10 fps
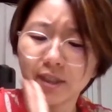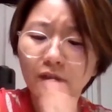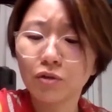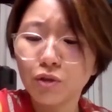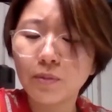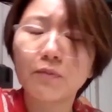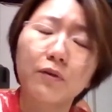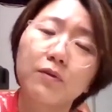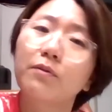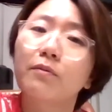I told you
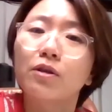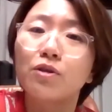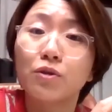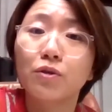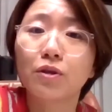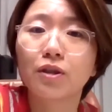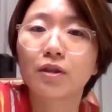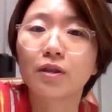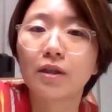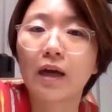before, the
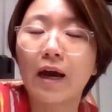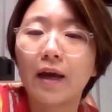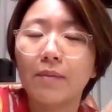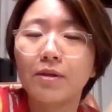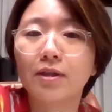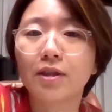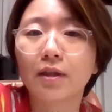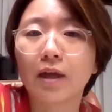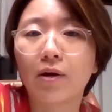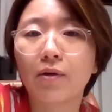students I am teaching
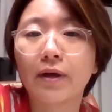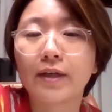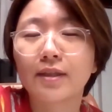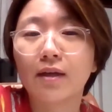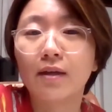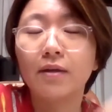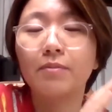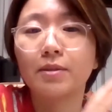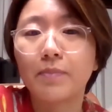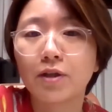now is a little
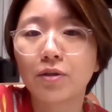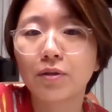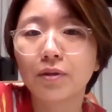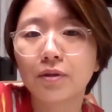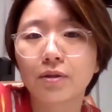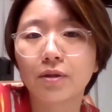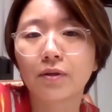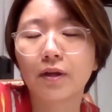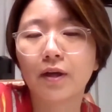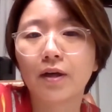bit special. So
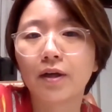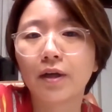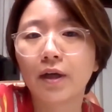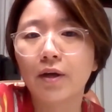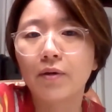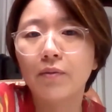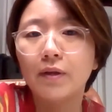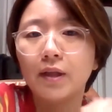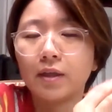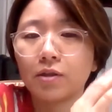they are
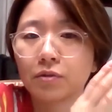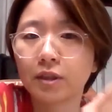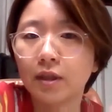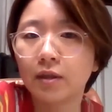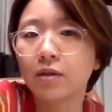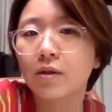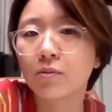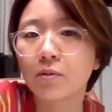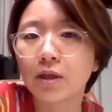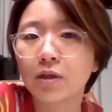really interested in
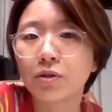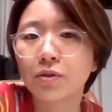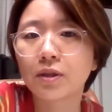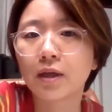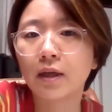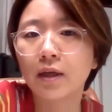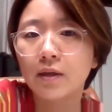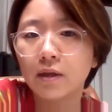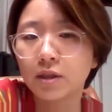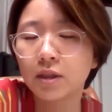global issues and
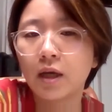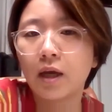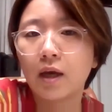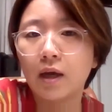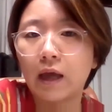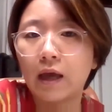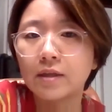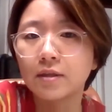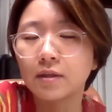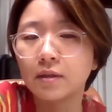English as
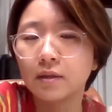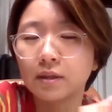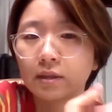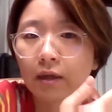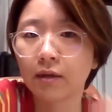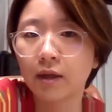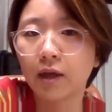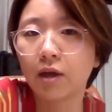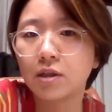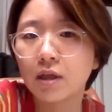a second
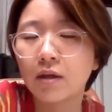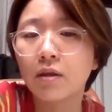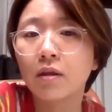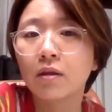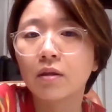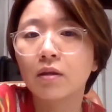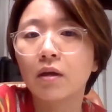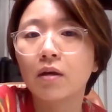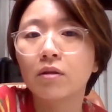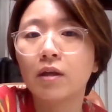language. And
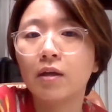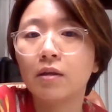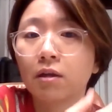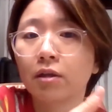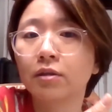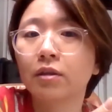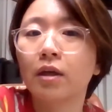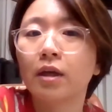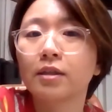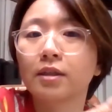they learn
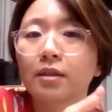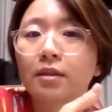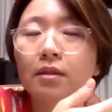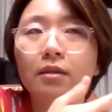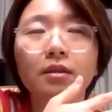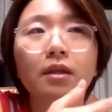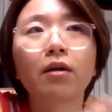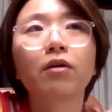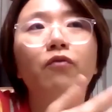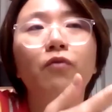
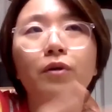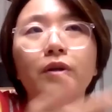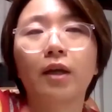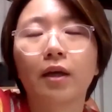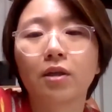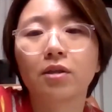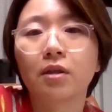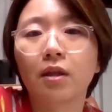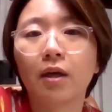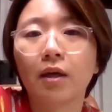second foreign language
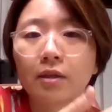like